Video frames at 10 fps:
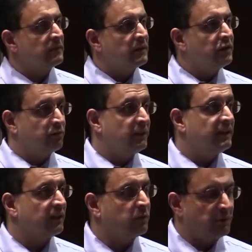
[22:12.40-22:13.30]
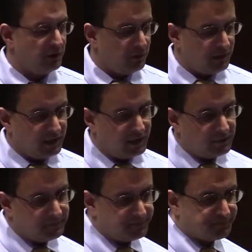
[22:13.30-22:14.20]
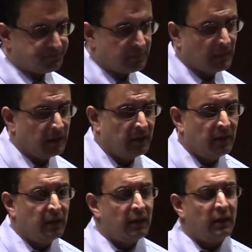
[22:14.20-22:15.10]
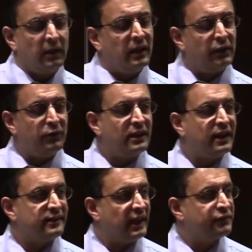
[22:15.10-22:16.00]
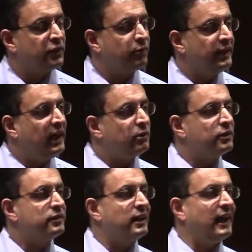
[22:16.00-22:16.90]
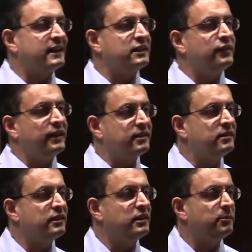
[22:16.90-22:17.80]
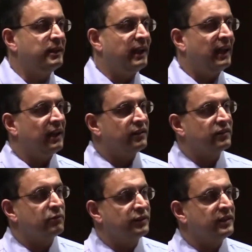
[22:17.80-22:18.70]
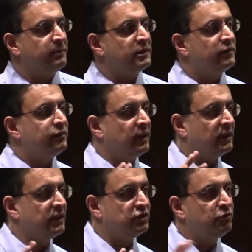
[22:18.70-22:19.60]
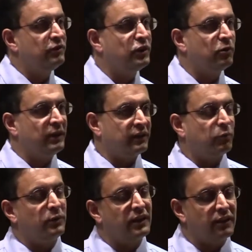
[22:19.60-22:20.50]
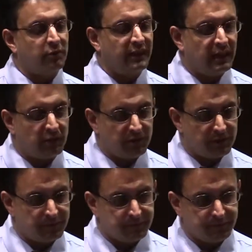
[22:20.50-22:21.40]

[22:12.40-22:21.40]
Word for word: Because really, that's what we're doing now. And realize after 3 hours, Activase isn't going to be as receptive unless you know it's within 3 hours.